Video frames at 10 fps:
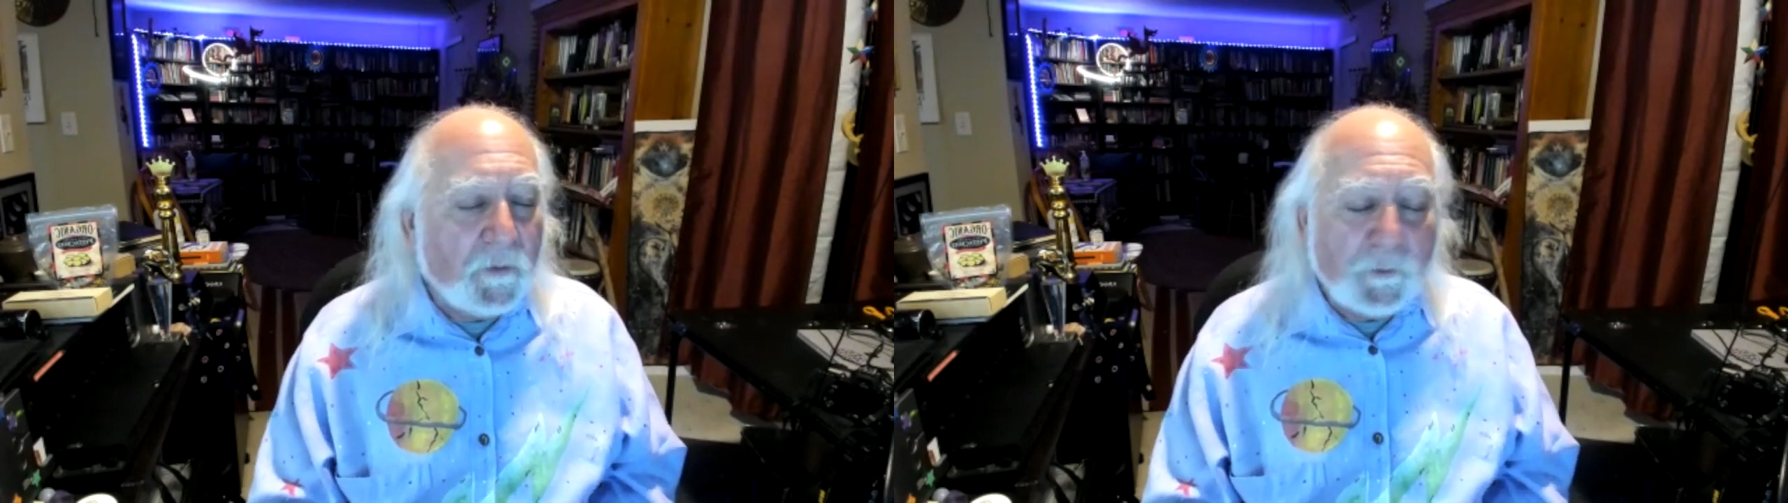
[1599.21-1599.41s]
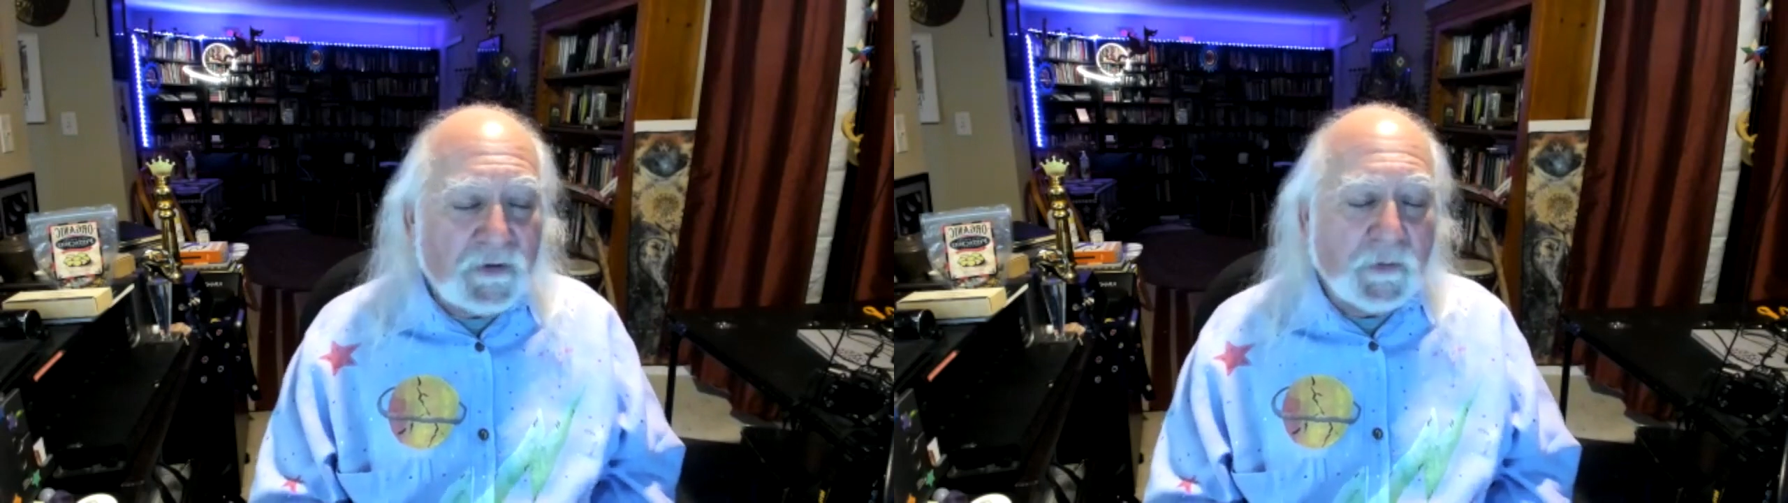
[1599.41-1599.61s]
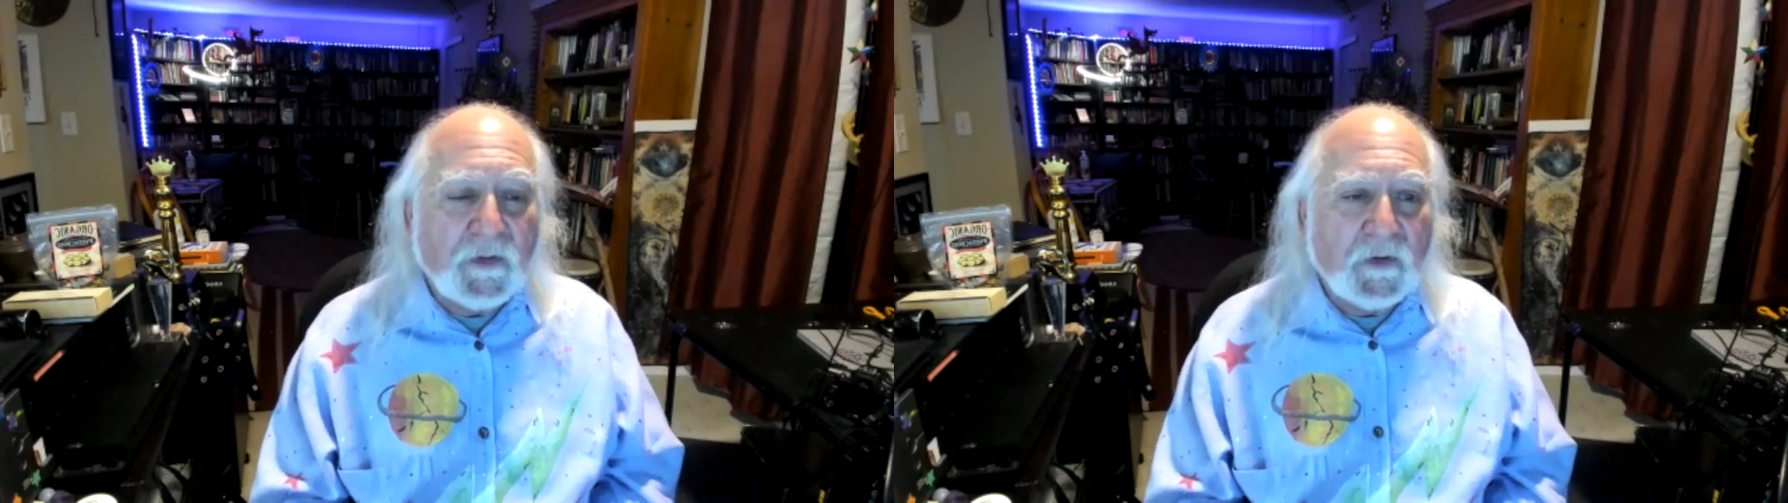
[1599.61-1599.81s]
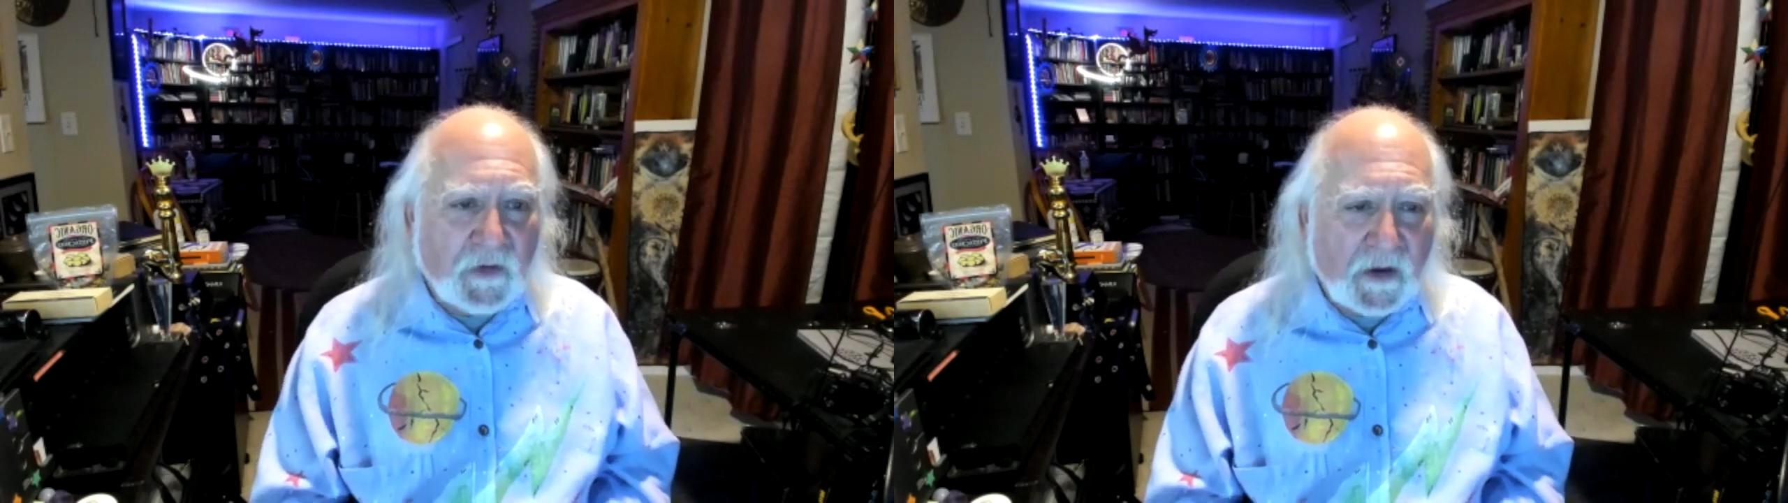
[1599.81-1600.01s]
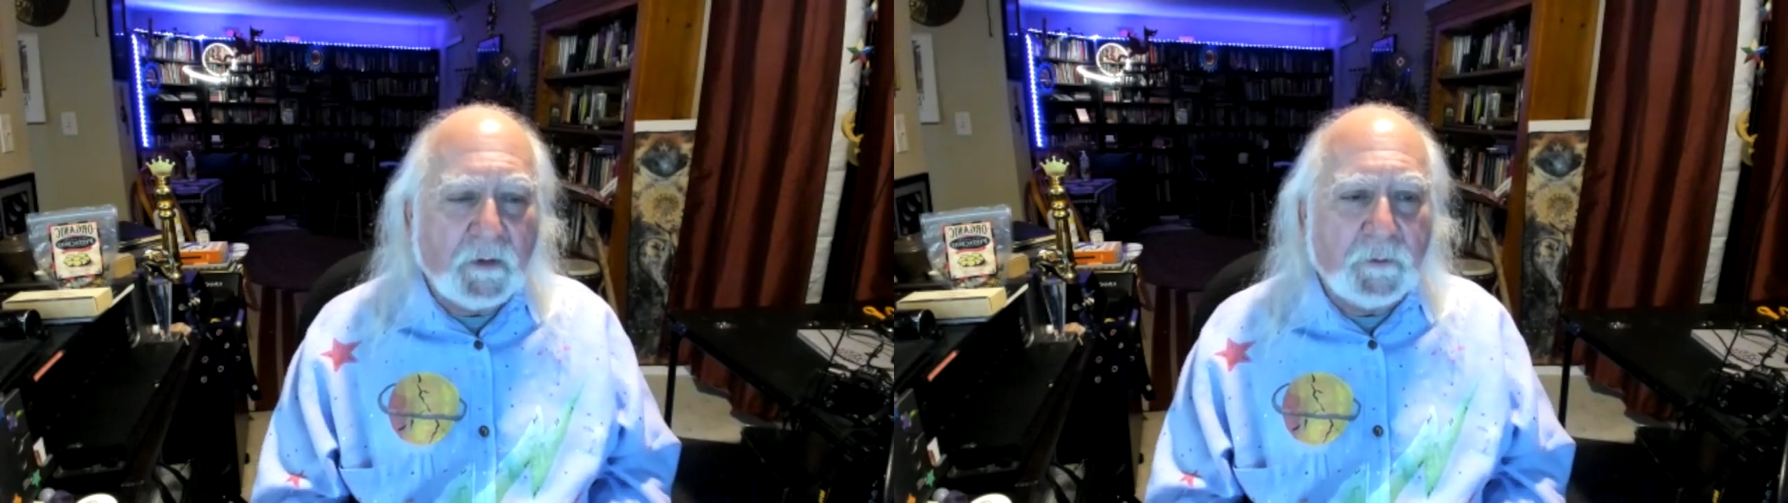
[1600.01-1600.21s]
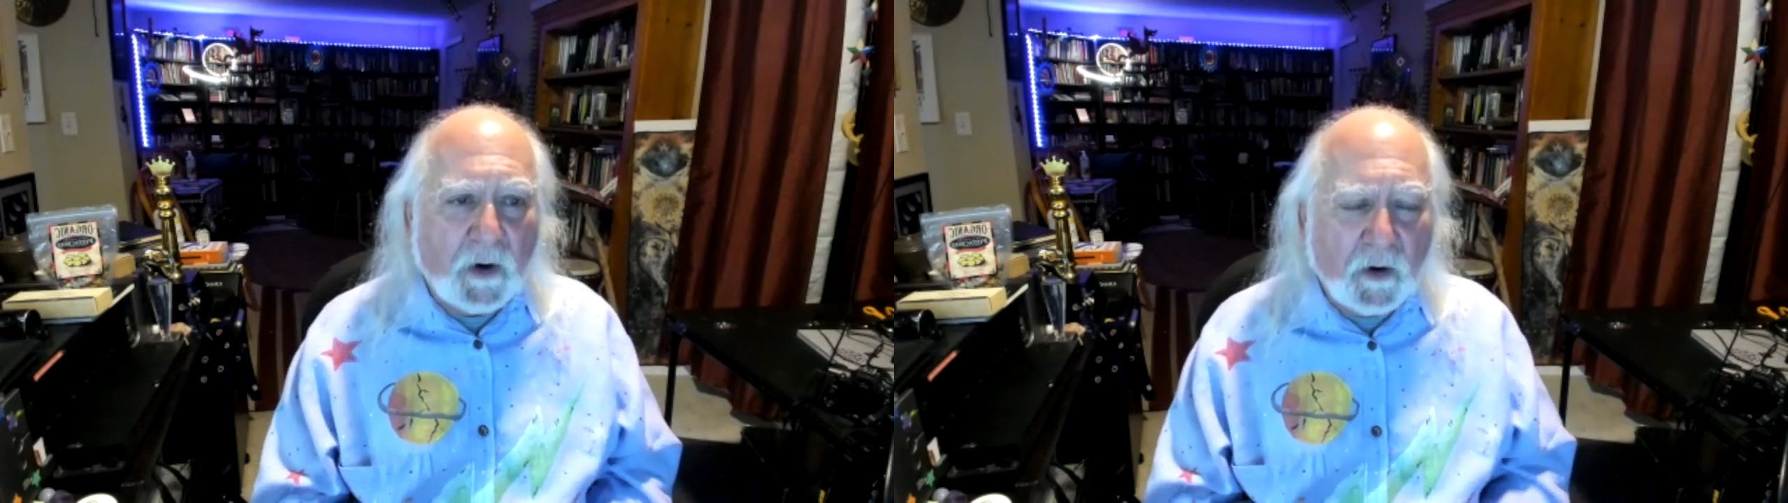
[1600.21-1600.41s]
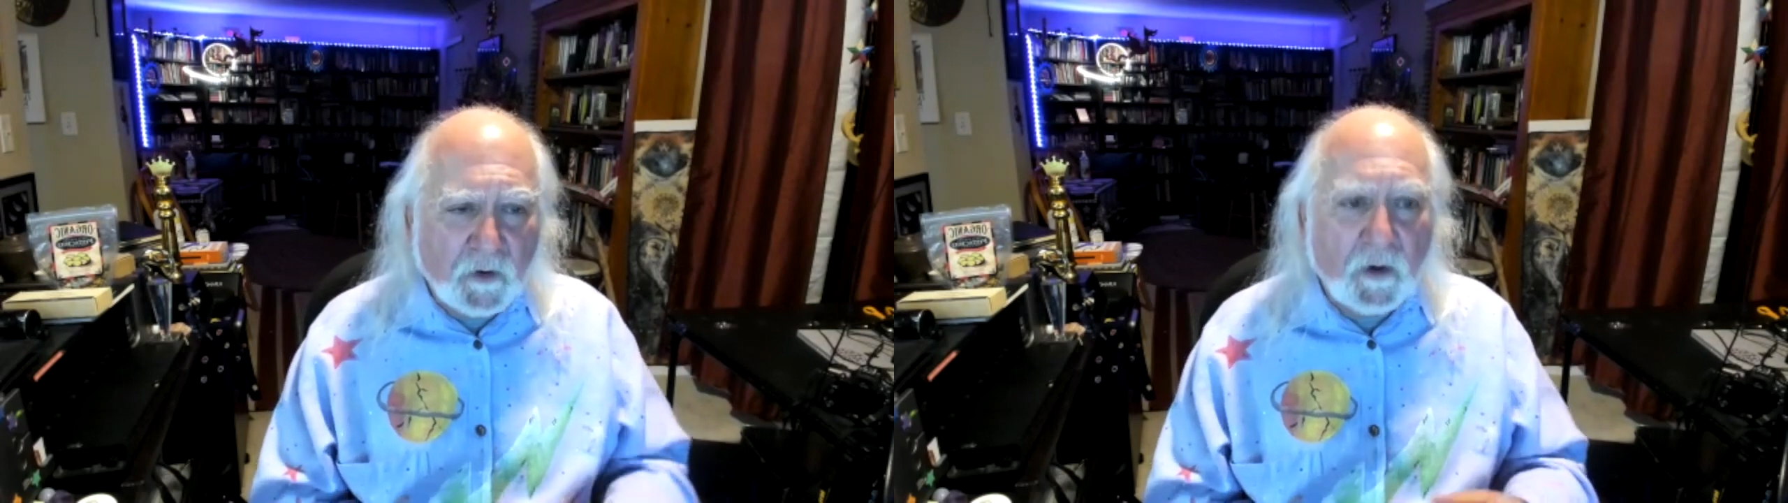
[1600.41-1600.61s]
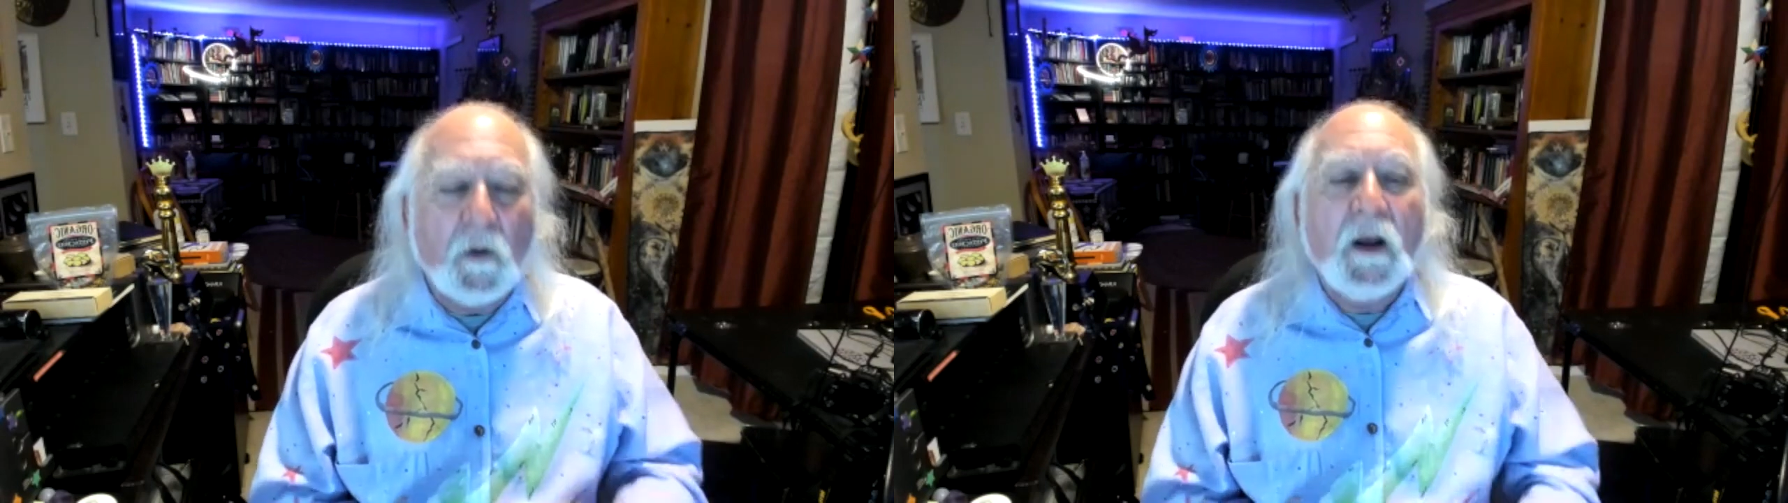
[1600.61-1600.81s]
between the second
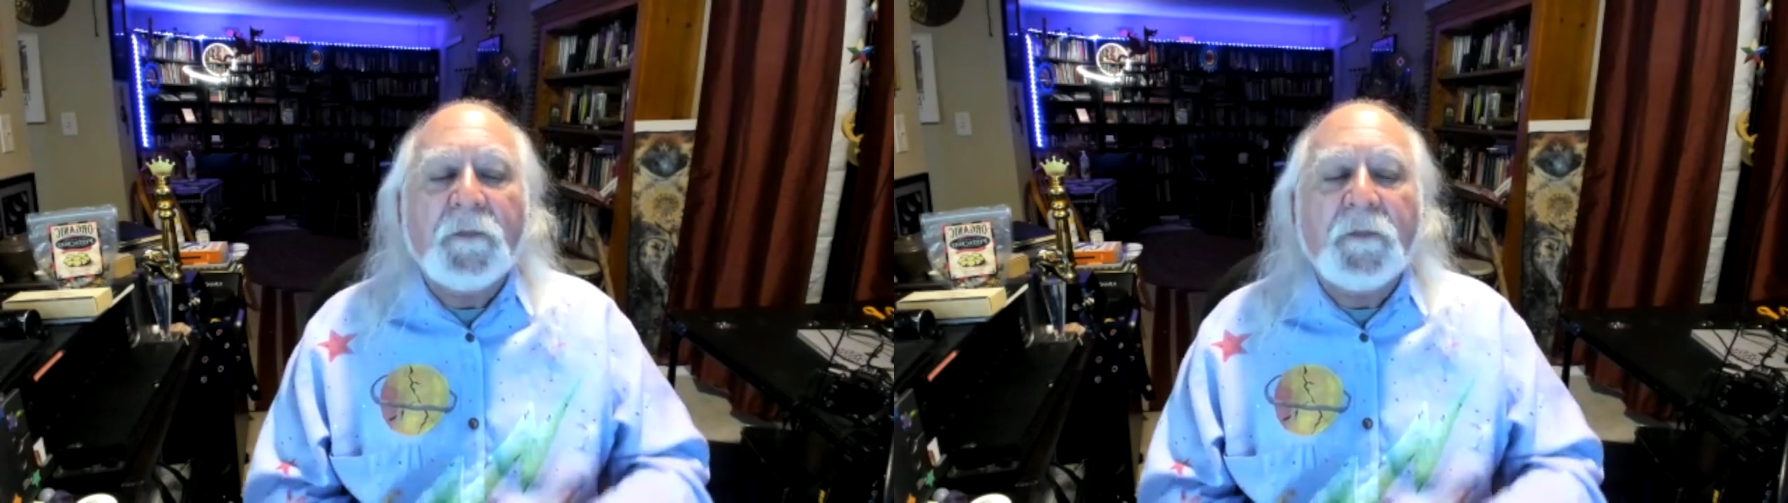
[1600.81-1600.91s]
bardo,